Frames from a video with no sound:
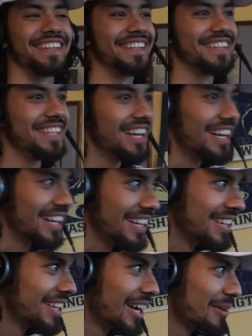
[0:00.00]
Nah.
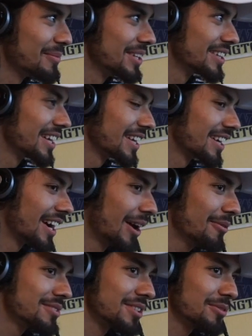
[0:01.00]
I mean, like, I
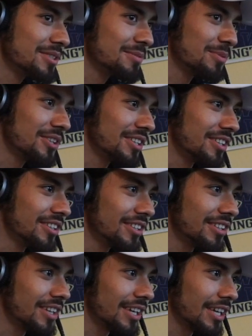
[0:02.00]
was always pretty
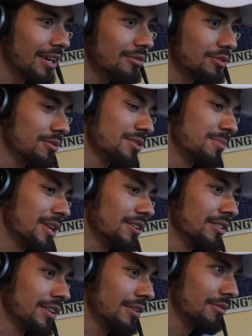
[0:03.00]
good. Like, I was always better
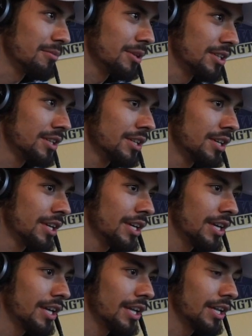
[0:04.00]
than everybody,
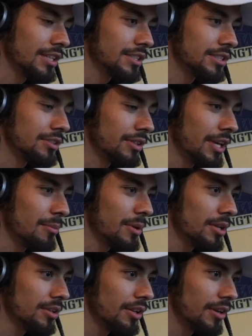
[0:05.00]
and I still am
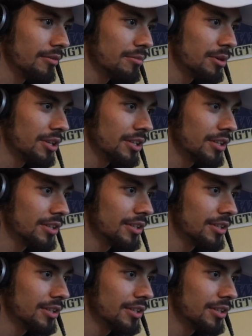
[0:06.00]
better than everybody.